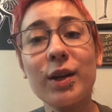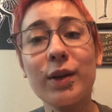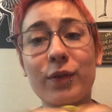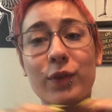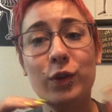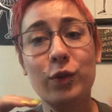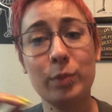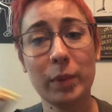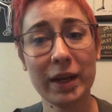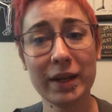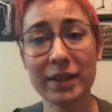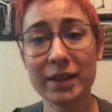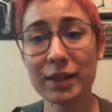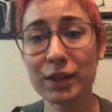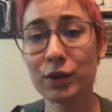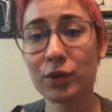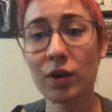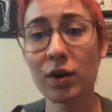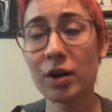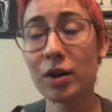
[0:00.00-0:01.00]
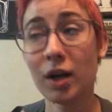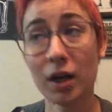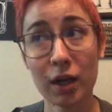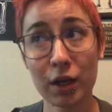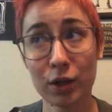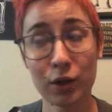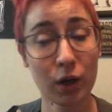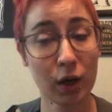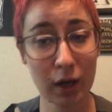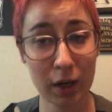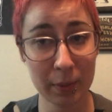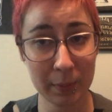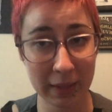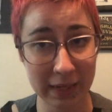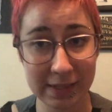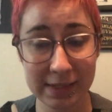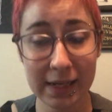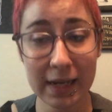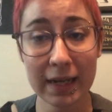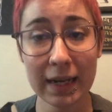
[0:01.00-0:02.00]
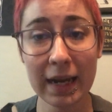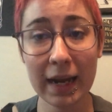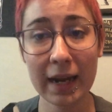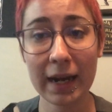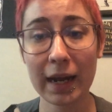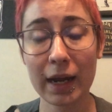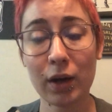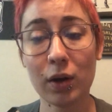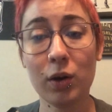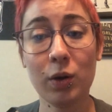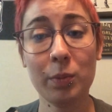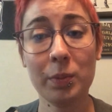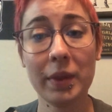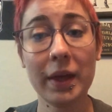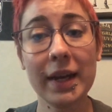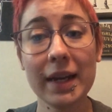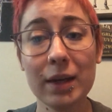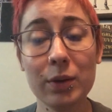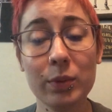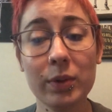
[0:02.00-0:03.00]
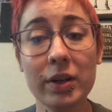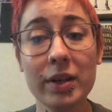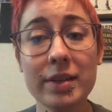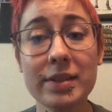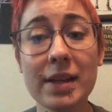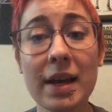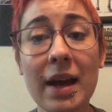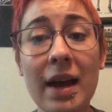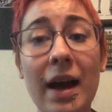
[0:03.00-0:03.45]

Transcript: If you've made it this far, you're amazing, and I hope that it was